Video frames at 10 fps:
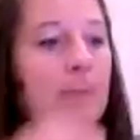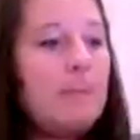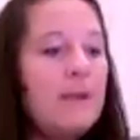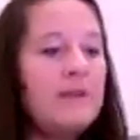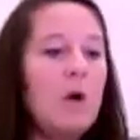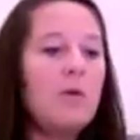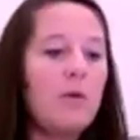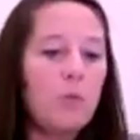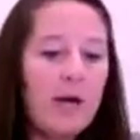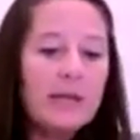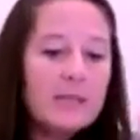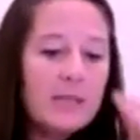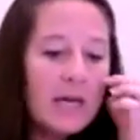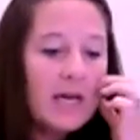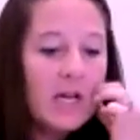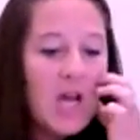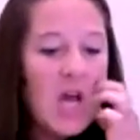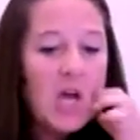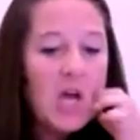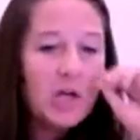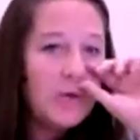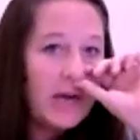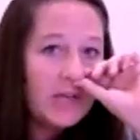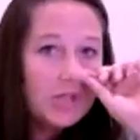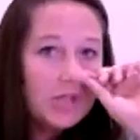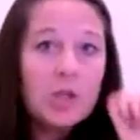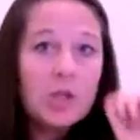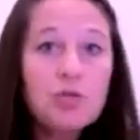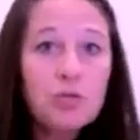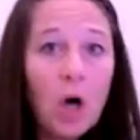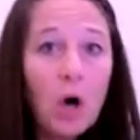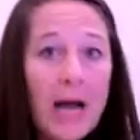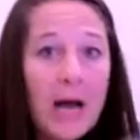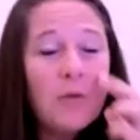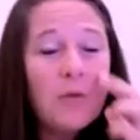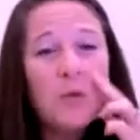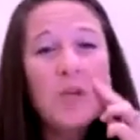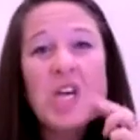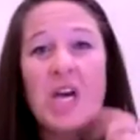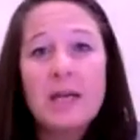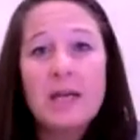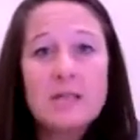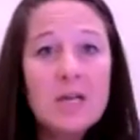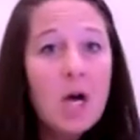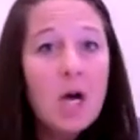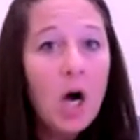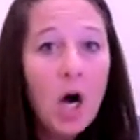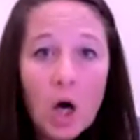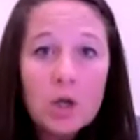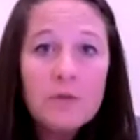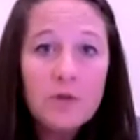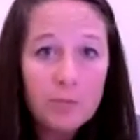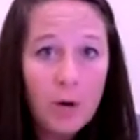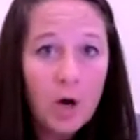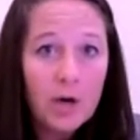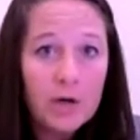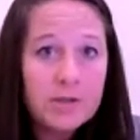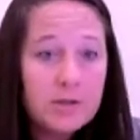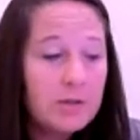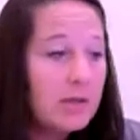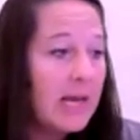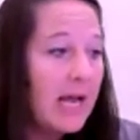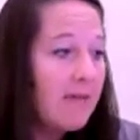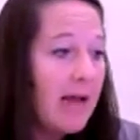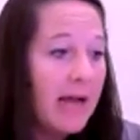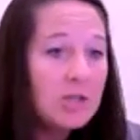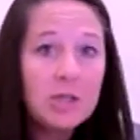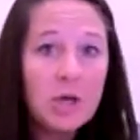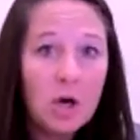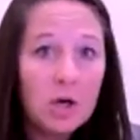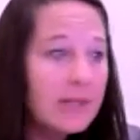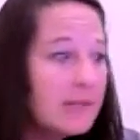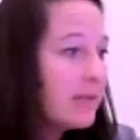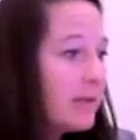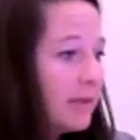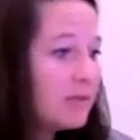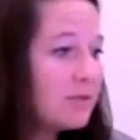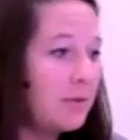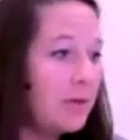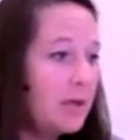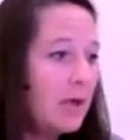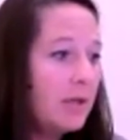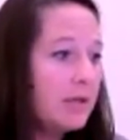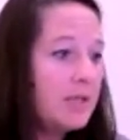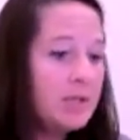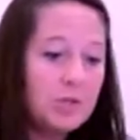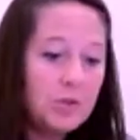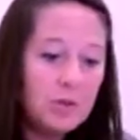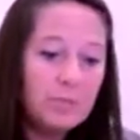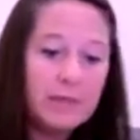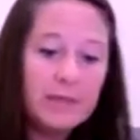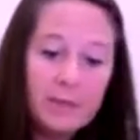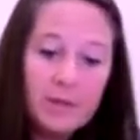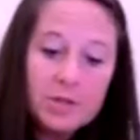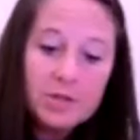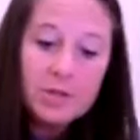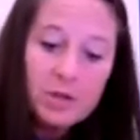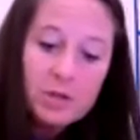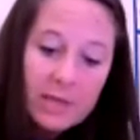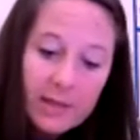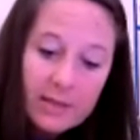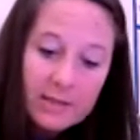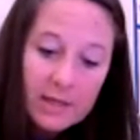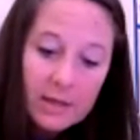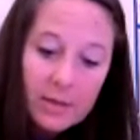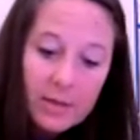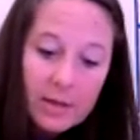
Now on that right side, you're actually going to draw out three checks, all of your parts. And I've actually already done this, so I'm going to call attention to it, but let me just go step by step.